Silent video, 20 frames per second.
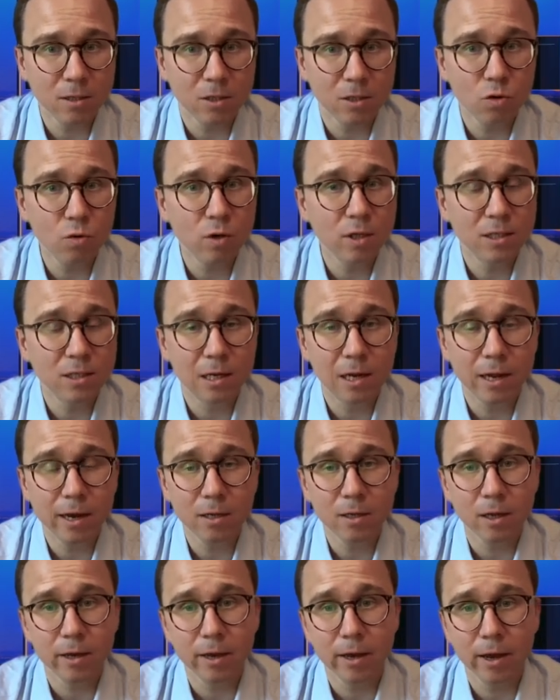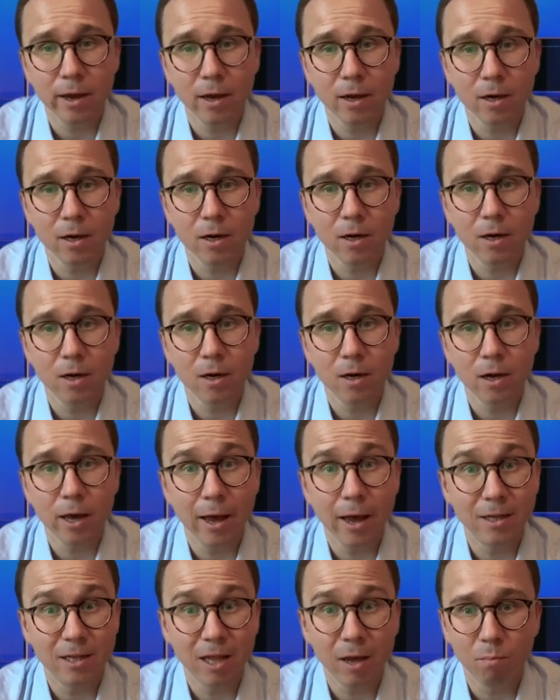you can select a
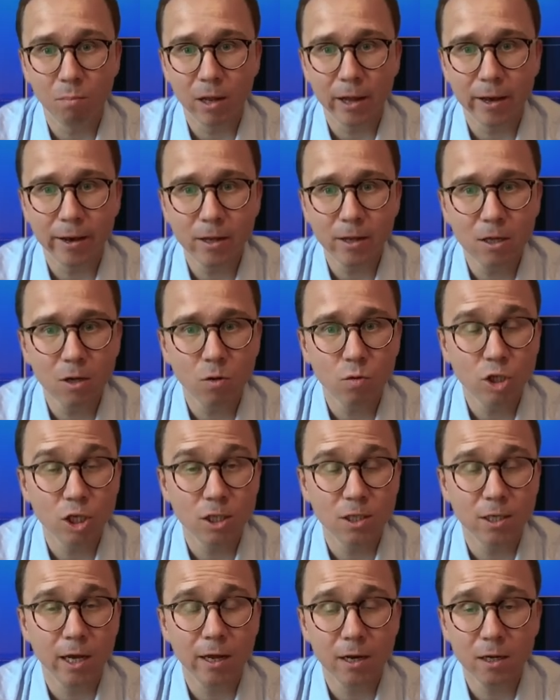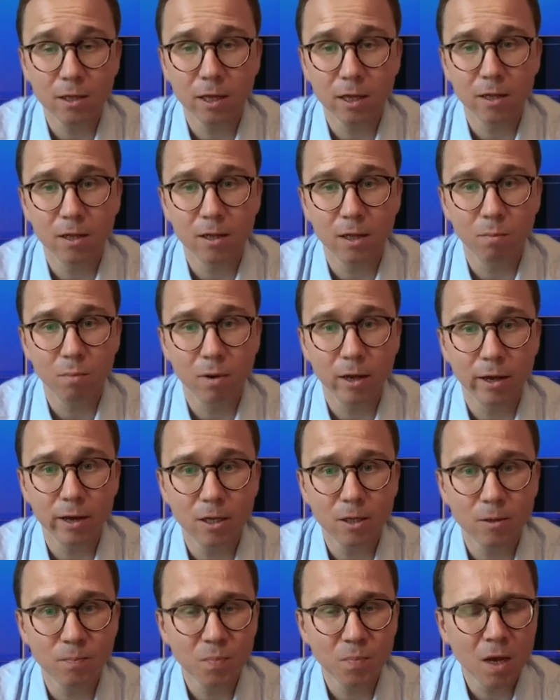template, which is n8n
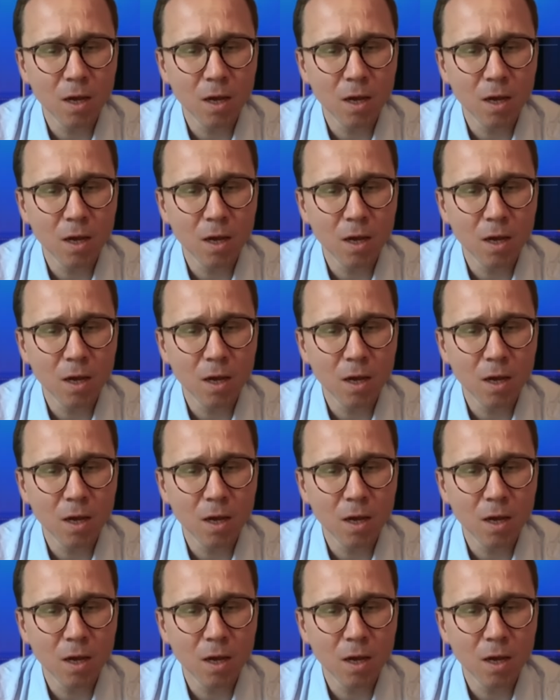template,